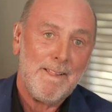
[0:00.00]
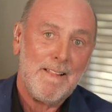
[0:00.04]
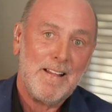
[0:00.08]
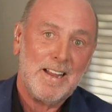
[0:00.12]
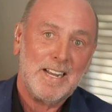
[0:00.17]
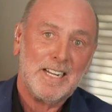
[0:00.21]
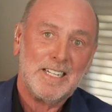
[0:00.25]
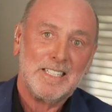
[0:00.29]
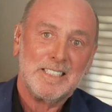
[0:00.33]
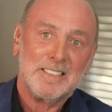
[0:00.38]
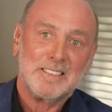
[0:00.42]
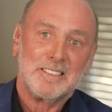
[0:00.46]

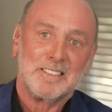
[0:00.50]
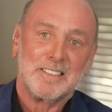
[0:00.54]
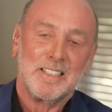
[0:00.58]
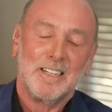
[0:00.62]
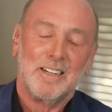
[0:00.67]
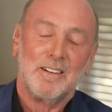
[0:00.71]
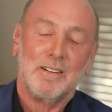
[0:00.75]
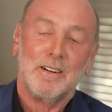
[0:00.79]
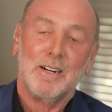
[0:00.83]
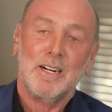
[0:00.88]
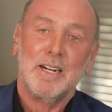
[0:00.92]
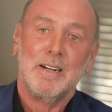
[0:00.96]
And
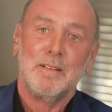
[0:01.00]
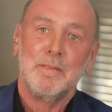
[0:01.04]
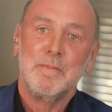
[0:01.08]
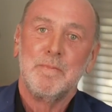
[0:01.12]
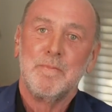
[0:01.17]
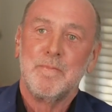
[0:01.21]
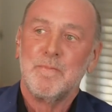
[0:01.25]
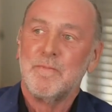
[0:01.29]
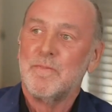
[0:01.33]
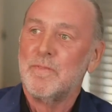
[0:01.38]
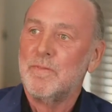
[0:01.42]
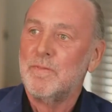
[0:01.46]
so I'm
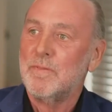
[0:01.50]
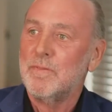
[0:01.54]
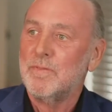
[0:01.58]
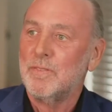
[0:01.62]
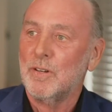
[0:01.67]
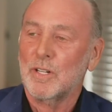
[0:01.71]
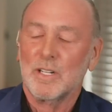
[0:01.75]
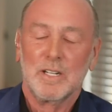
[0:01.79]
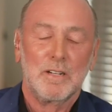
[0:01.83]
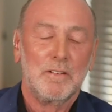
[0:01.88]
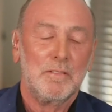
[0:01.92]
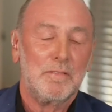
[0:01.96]

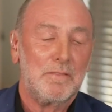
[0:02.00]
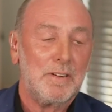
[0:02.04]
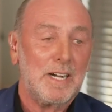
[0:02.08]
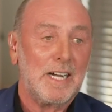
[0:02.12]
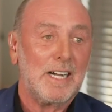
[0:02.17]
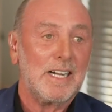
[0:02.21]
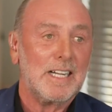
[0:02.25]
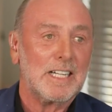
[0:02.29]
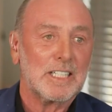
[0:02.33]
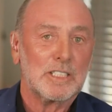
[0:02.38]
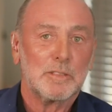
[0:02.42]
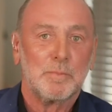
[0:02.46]
full of
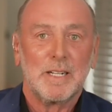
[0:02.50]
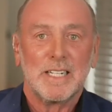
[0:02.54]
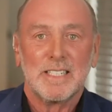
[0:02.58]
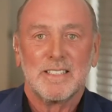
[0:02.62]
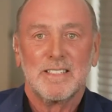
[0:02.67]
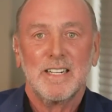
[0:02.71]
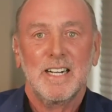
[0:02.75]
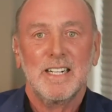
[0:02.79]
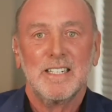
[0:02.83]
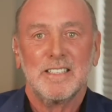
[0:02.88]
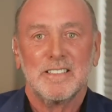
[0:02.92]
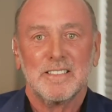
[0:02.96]

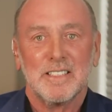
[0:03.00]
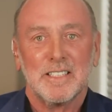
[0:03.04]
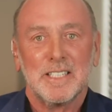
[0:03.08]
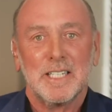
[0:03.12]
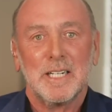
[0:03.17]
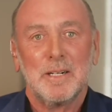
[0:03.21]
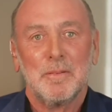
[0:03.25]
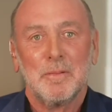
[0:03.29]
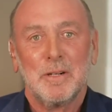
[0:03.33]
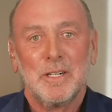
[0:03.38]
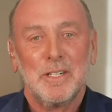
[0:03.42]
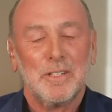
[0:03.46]
expectation
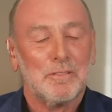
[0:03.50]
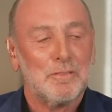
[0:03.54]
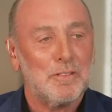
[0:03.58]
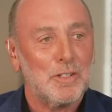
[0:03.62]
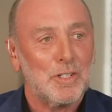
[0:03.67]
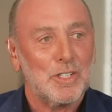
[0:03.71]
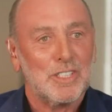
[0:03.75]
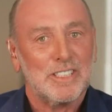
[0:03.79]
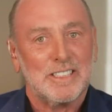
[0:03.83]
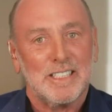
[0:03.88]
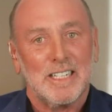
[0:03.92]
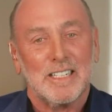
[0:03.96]
that we'll
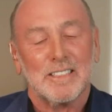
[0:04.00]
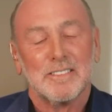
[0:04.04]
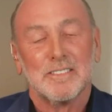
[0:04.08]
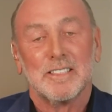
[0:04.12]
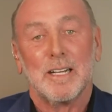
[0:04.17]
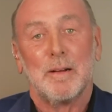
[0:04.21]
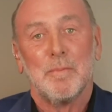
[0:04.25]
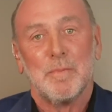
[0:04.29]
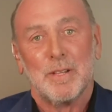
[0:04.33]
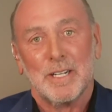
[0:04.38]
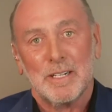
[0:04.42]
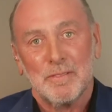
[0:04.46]
forge out
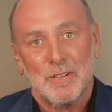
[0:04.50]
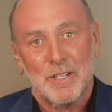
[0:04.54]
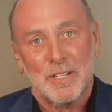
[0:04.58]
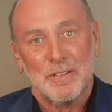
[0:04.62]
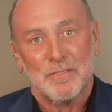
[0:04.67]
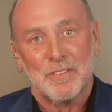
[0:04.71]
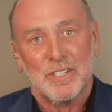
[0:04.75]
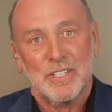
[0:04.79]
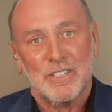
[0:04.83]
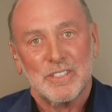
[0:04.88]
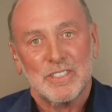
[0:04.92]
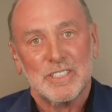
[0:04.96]
something for the
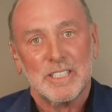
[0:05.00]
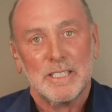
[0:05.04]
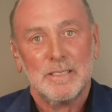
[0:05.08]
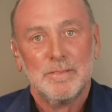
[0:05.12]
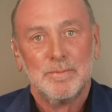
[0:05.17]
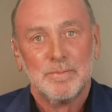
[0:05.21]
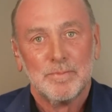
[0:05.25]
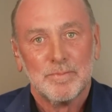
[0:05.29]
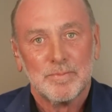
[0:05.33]
future.